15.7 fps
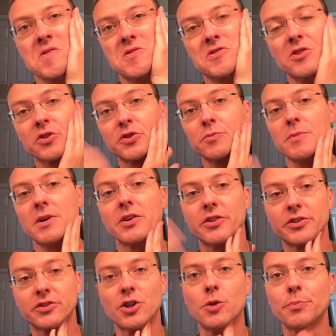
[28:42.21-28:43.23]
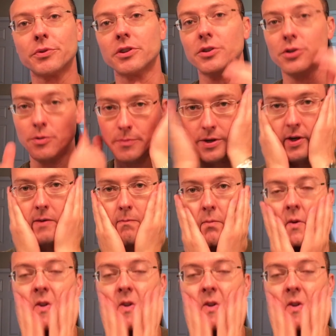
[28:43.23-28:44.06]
still smell the soap a little bit,